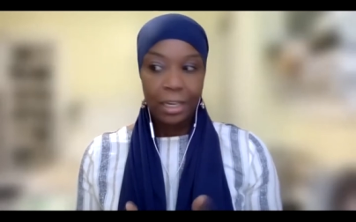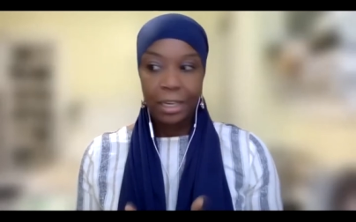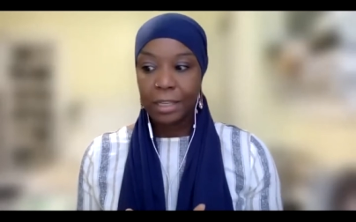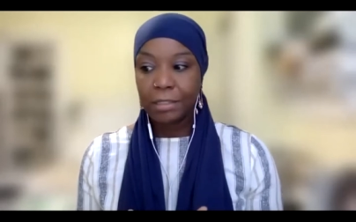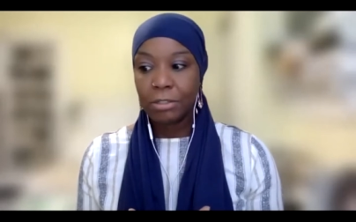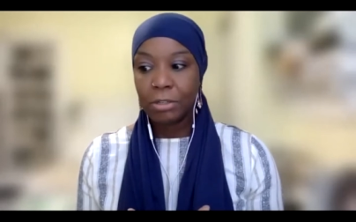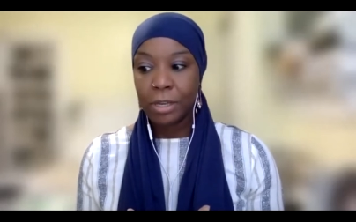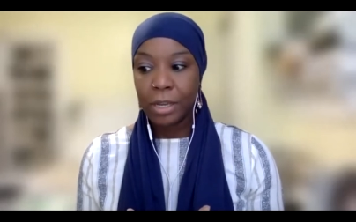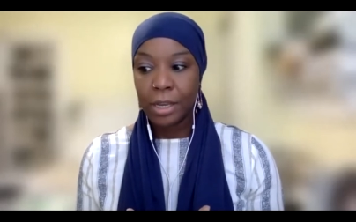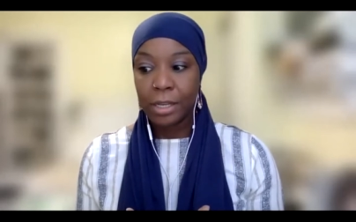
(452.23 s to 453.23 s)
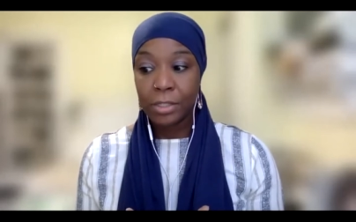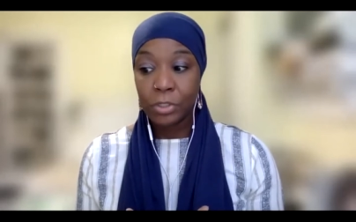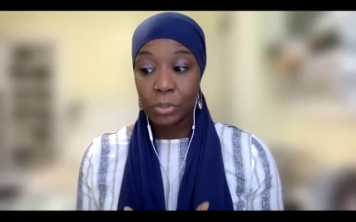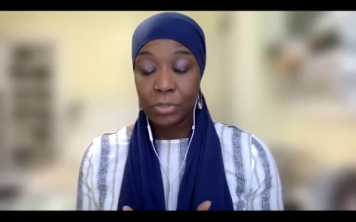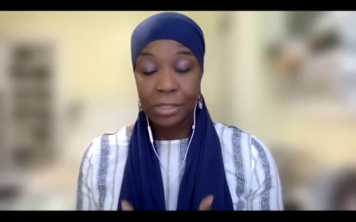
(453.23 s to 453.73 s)
it
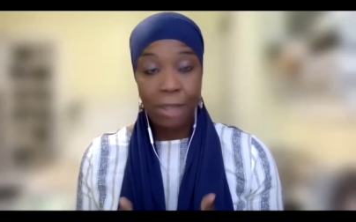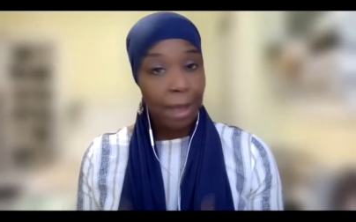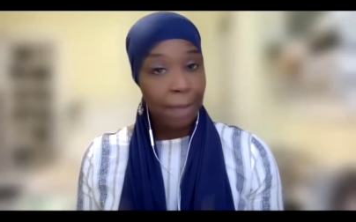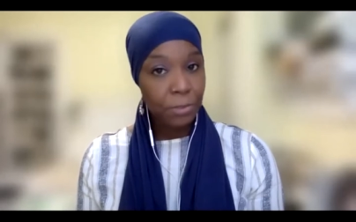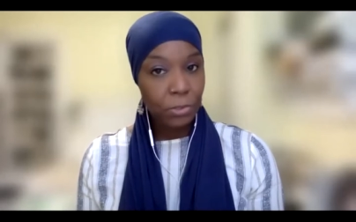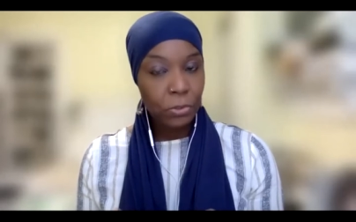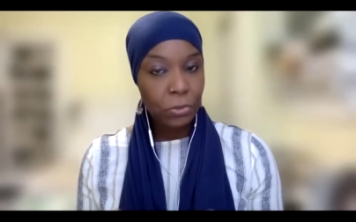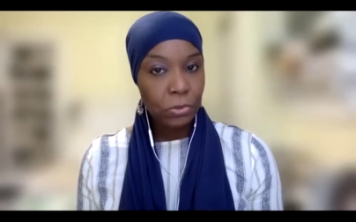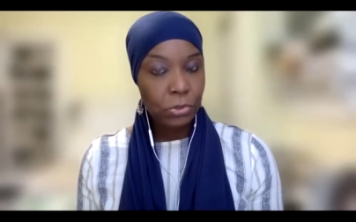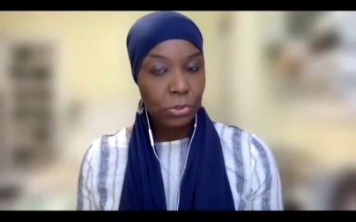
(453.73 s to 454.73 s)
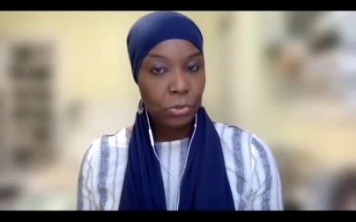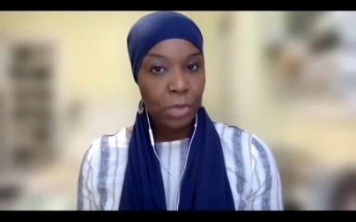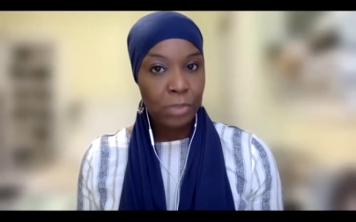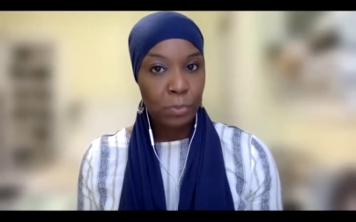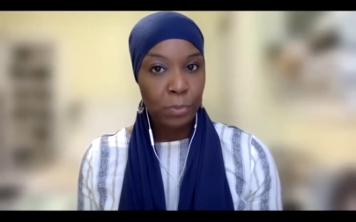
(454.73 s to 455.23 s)
serves as obstacles to
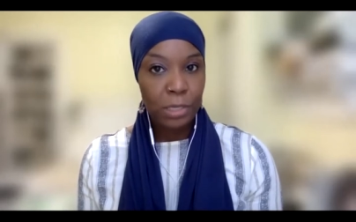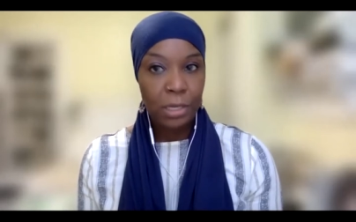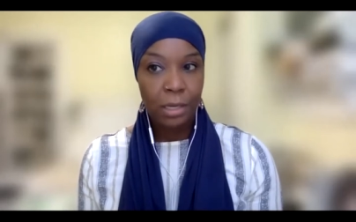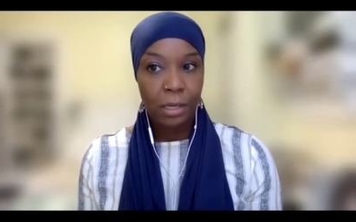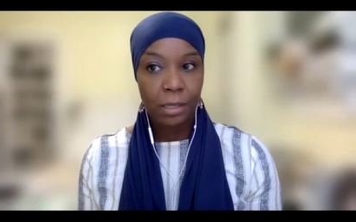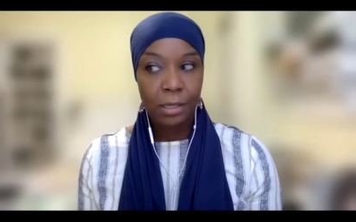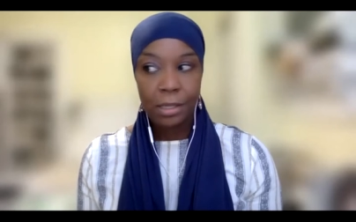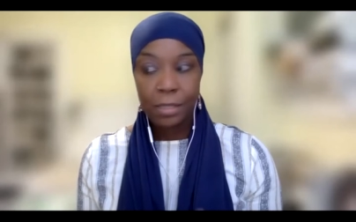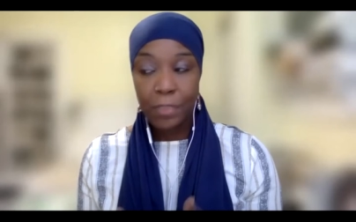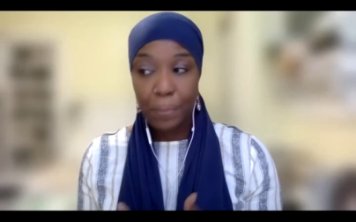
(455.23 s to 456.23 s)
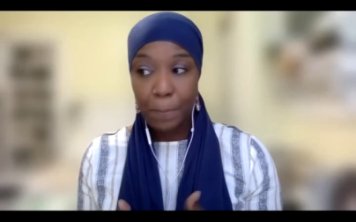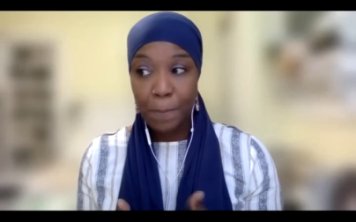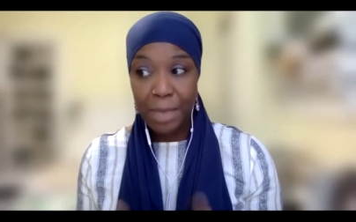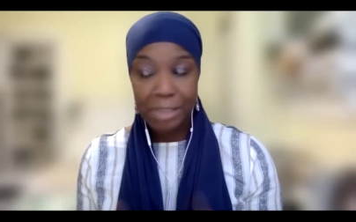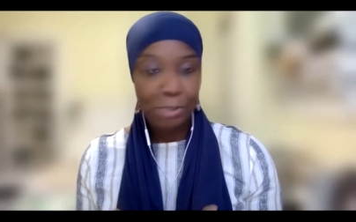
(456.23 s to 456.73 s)
us being the
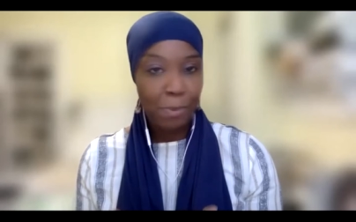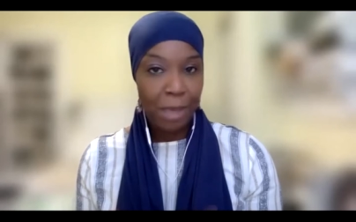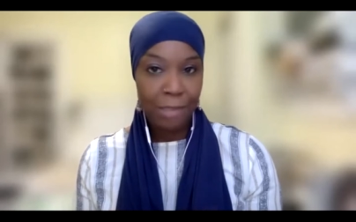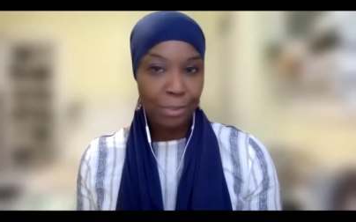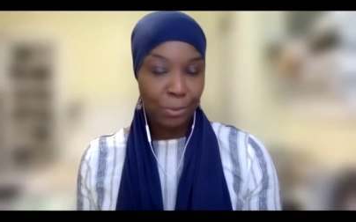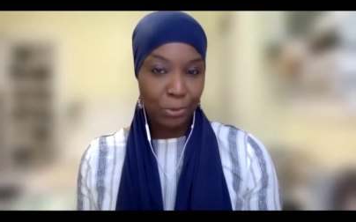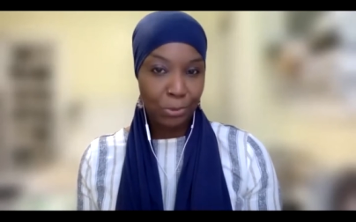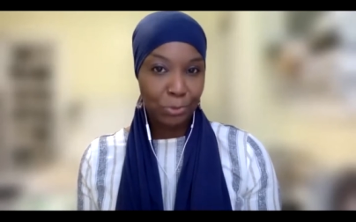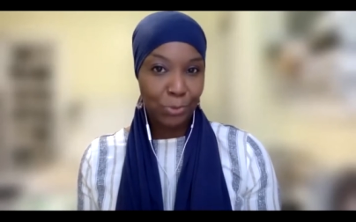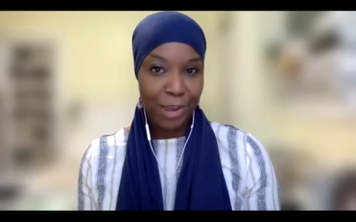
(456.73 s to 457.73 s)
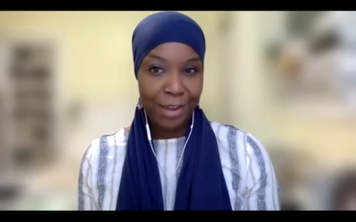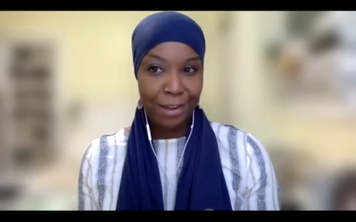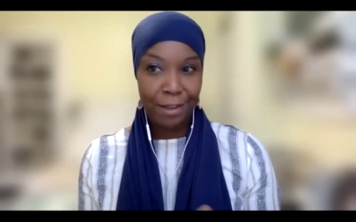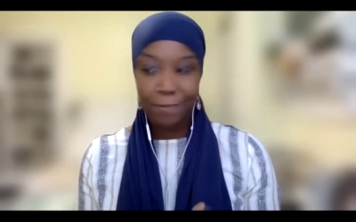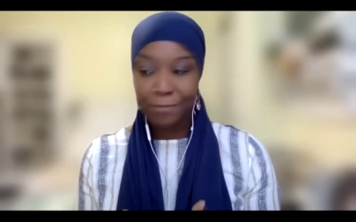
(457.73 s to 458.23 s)
best possible, right,
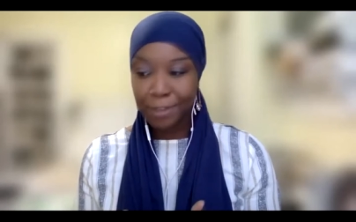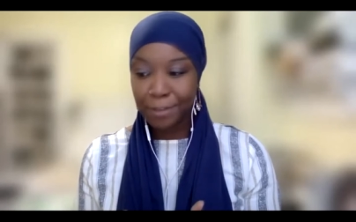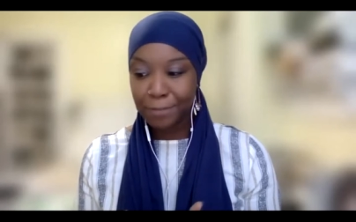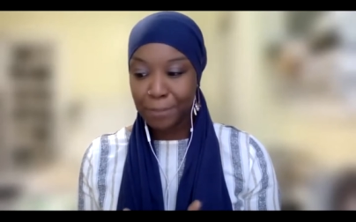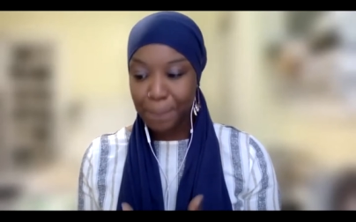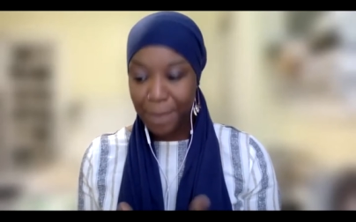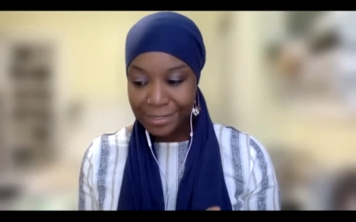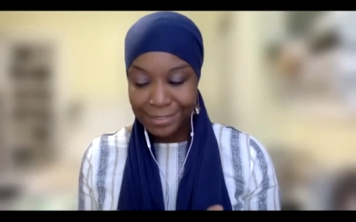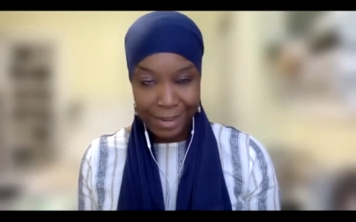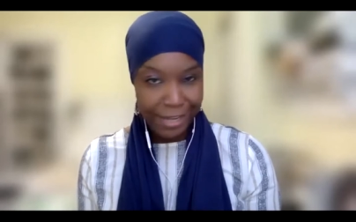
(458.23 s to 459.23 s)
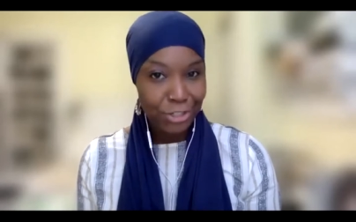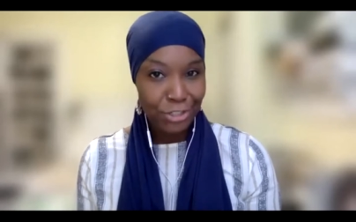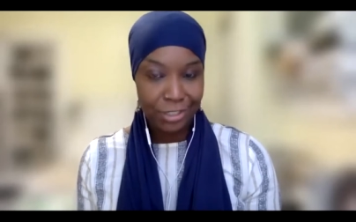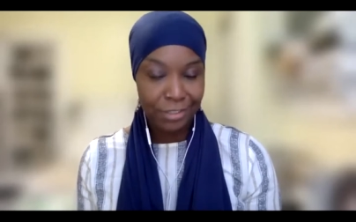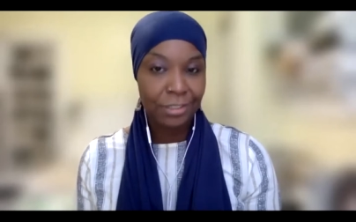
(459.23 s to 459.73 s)
of the best
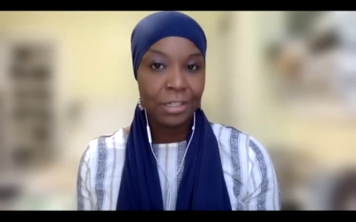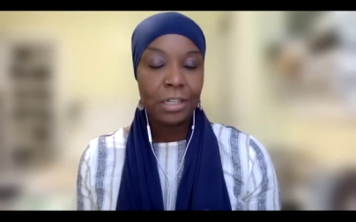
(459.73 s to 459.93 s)
nation